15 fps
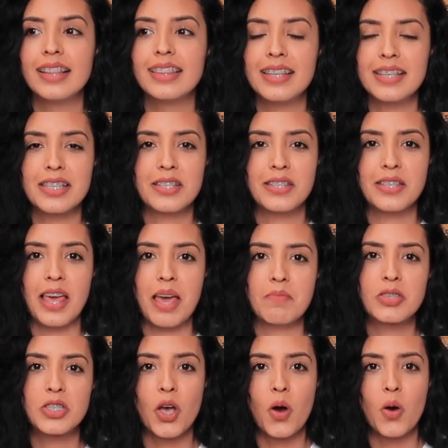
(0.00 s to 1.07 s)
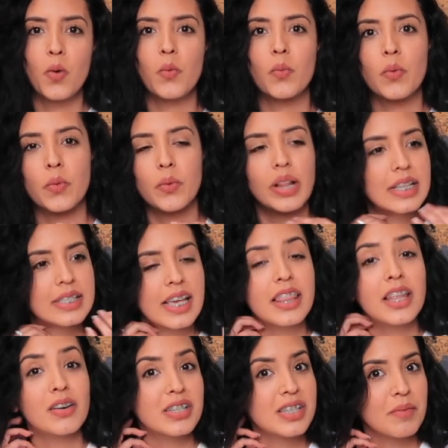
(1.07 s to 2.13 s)
listen to them so let's say
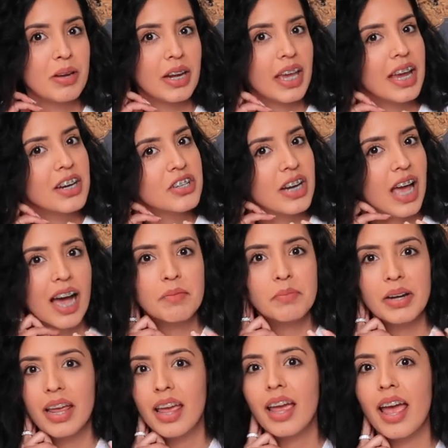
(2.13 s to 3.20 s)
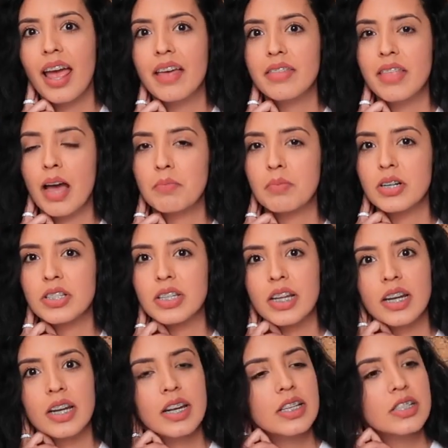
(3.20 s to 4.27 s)
there is communication happening and that person
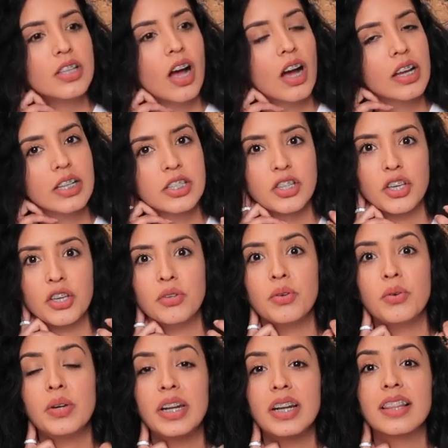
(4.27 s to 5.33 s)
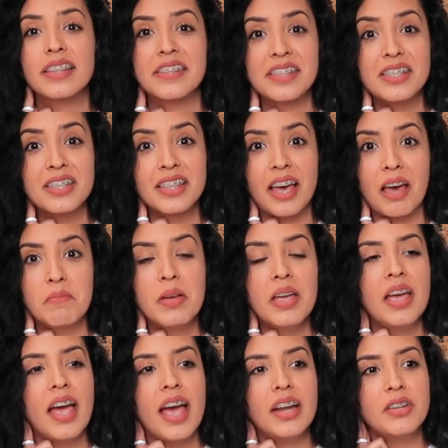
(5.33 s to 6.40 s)
is talking to you you need to listen to them
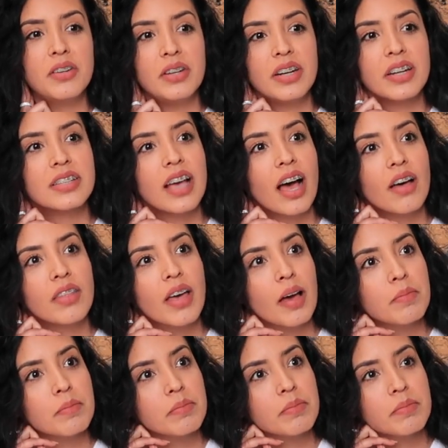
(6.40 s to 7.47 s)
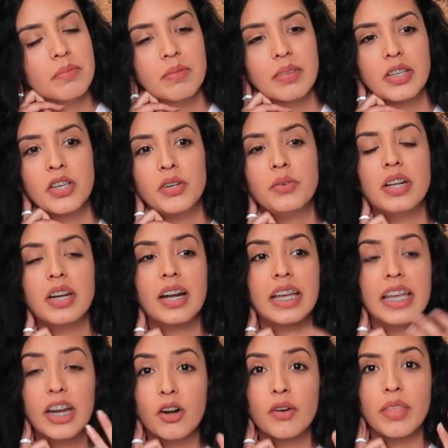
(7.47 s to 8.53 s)
and you need to tell them you need to
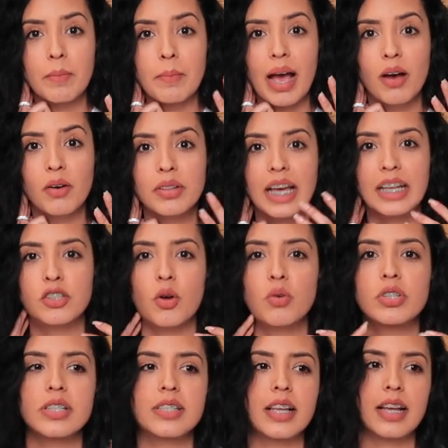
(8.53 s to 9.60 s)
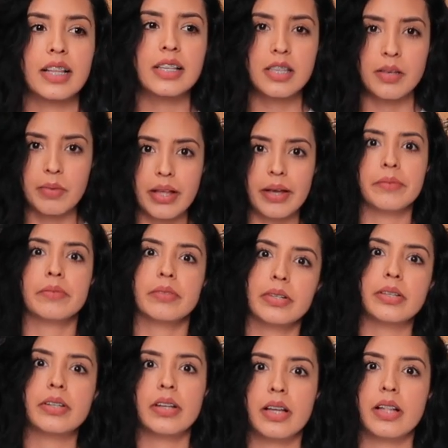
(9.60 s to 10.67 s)
hear them out like don't just like listen be like
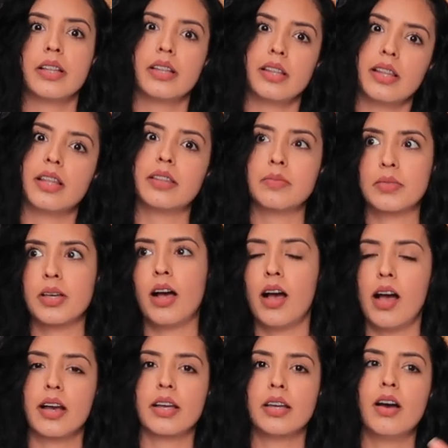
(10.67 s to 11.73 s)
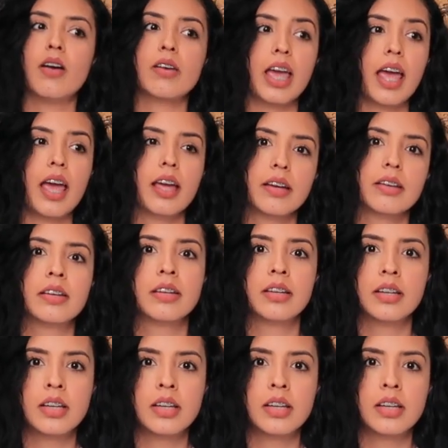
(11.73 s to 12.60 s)
and let them talk okay